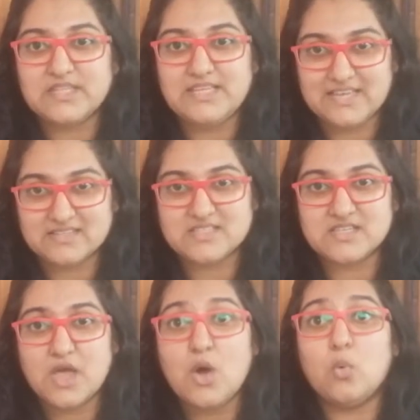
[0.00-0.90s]
Yes,
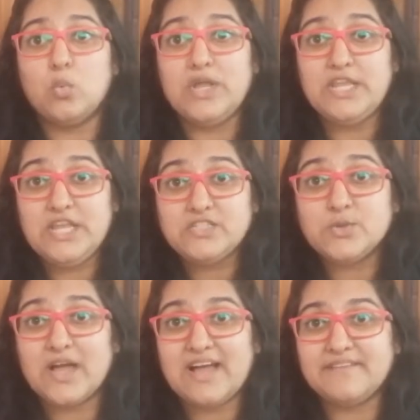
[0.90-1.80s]
we need to
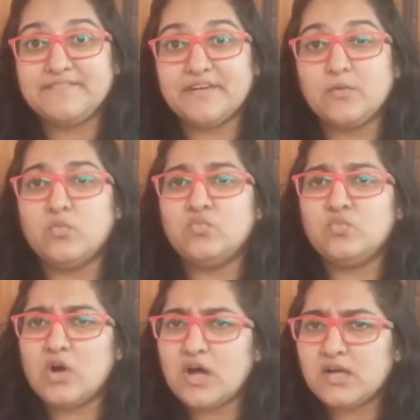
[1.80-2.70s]
have a
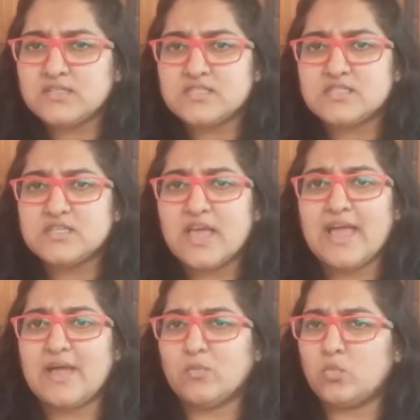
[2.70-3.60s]
vast
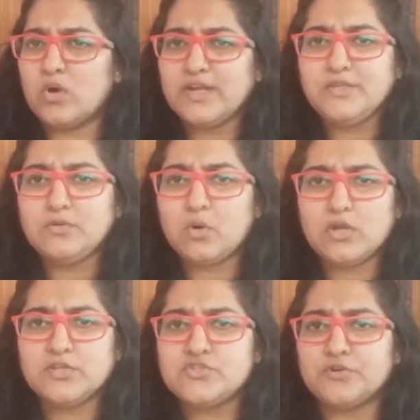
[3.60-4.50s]
and wide
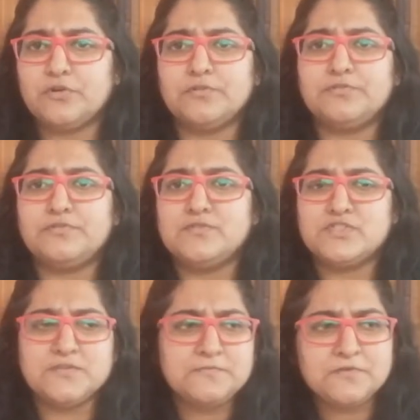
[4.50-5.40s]
knowledge
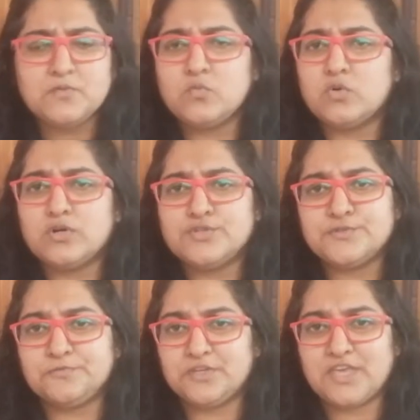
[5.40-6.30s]
of different words
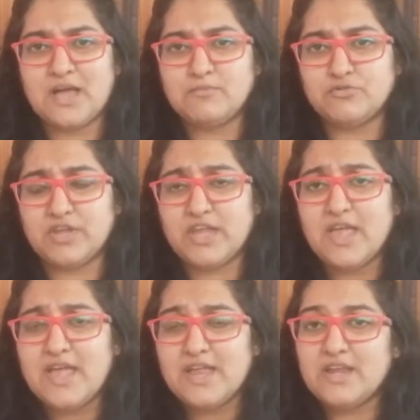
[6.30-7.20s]
of vocabulary.
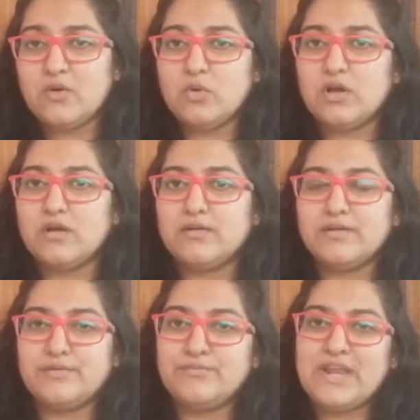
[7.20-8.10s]
Now,
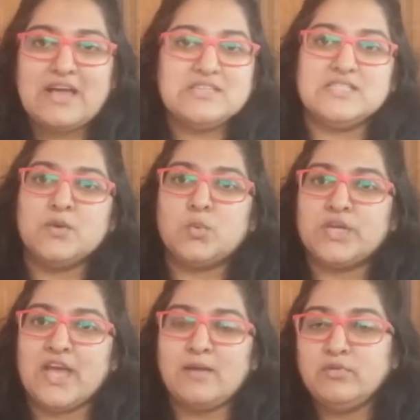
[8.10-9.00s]
when I say
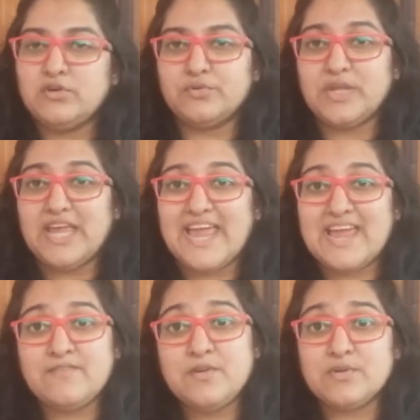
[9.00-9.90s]
vocabulary,
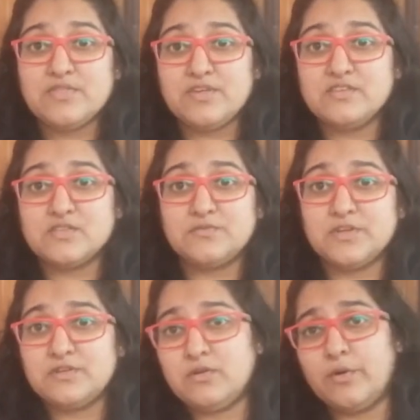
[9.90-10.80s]
everyone thinks of
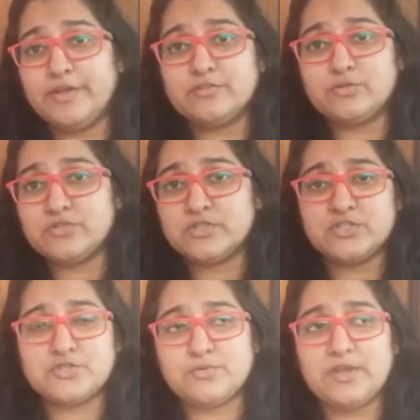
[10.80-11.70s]
it going through a
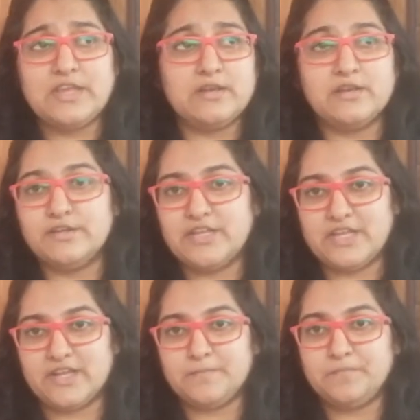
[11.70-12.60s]
dictionary and learning
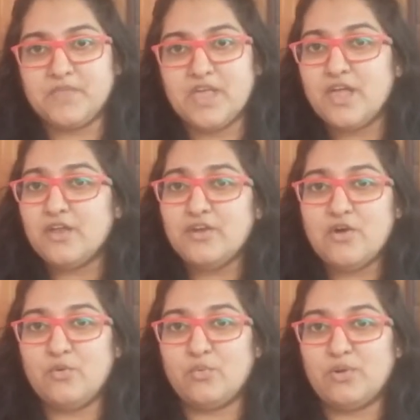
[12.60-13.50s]
it.
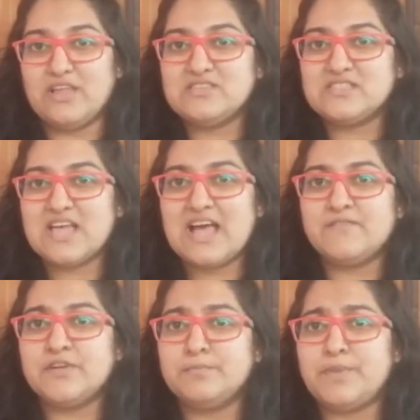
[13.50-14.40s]
No, let's
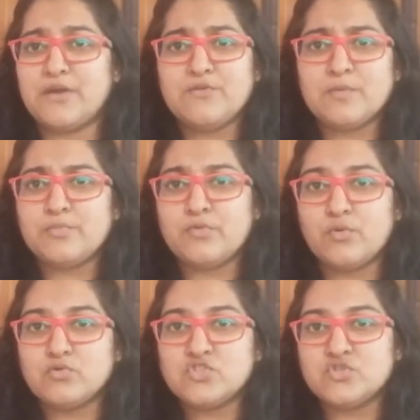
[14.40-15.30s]
have a better
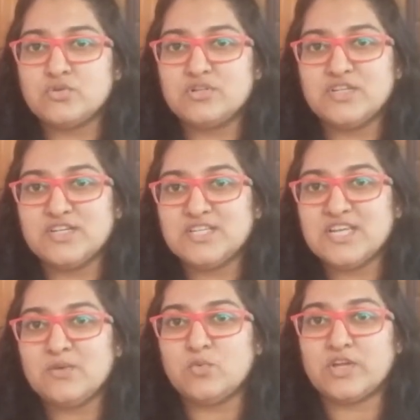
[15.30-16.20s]
approach to
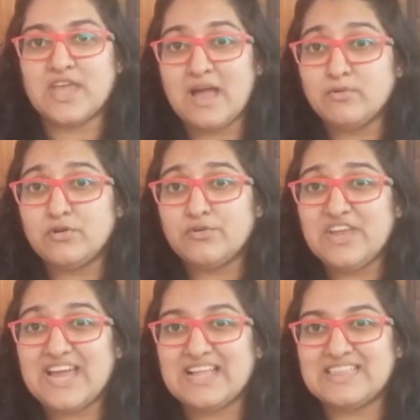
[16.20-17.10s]
learning
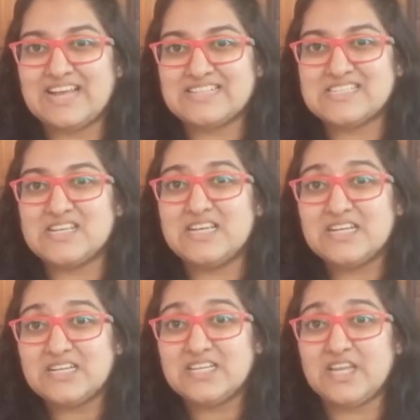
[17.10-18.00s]
vocabulary, and that's
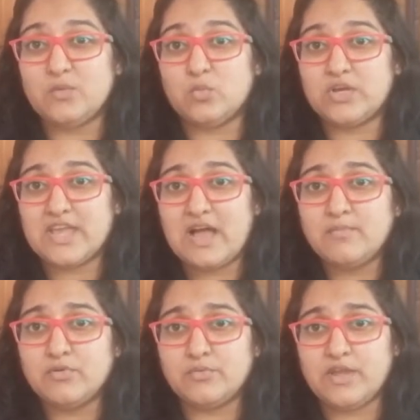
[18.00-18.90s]
learning
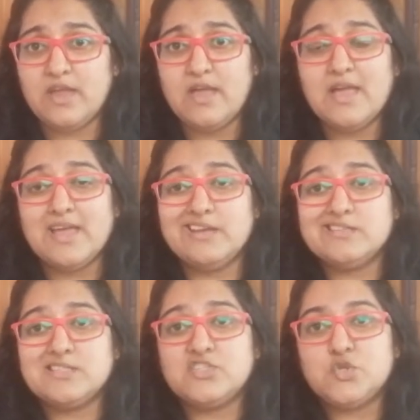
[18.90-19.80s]
vocabulary in a
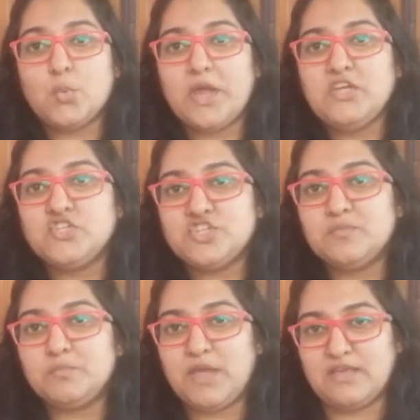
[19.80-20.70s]

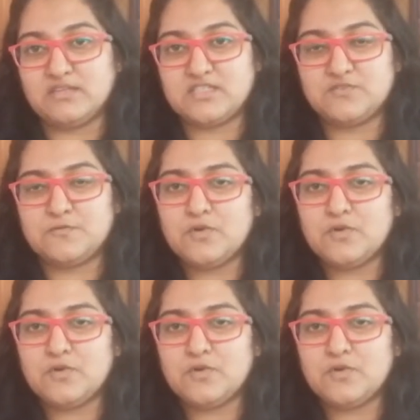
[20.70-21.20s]
situation based. For